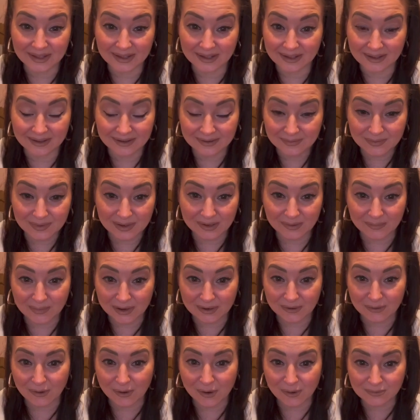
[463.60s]
he went
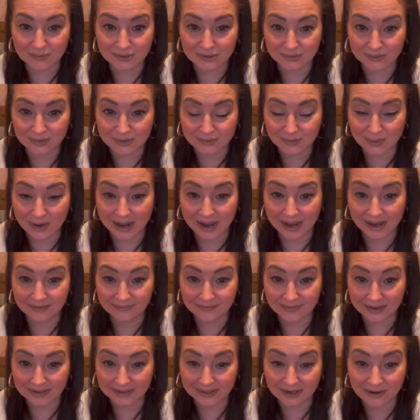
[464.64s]
home to his wife
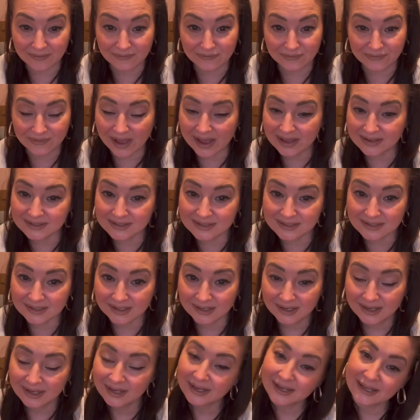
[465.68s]
and he confessed.
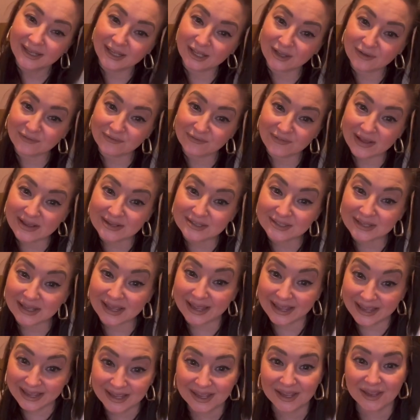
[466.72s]
He confessed that
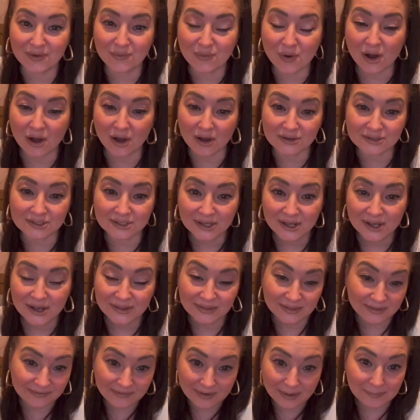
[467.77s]
he was
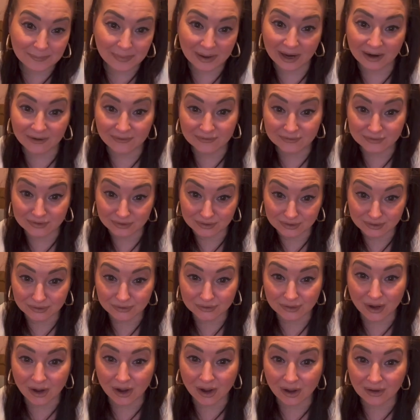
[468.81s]
the vampire of
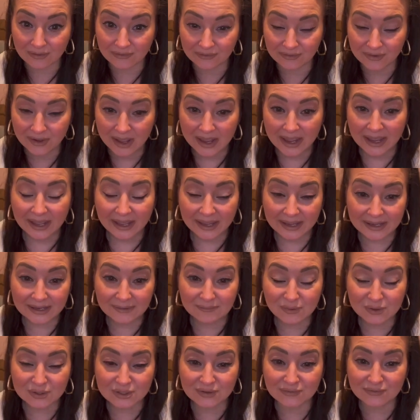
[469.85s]
Düsseldorf. He
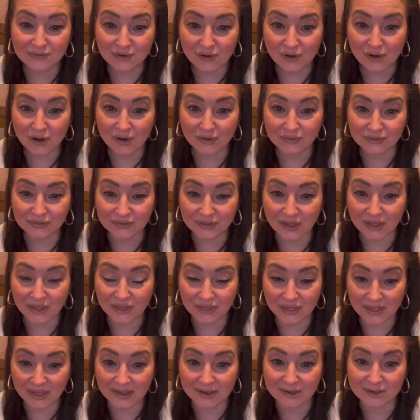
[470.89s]
must have known that
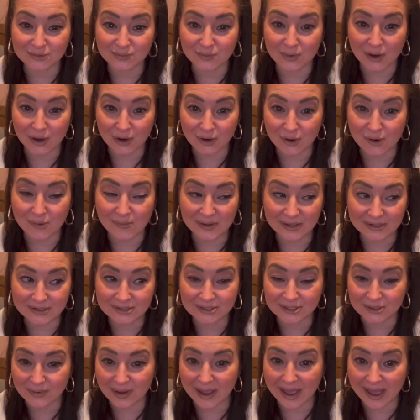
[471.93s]
things were coming
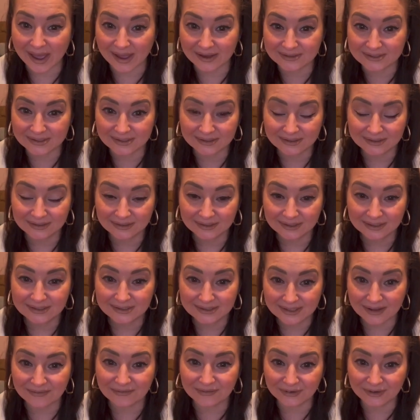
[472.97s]
to a head,
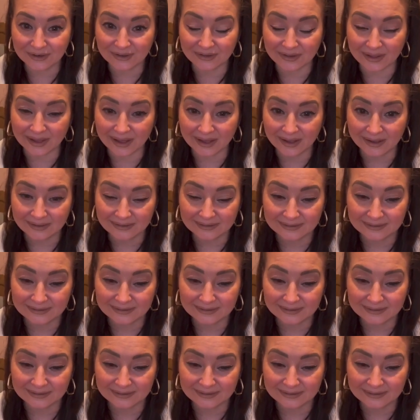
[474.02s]
definitely.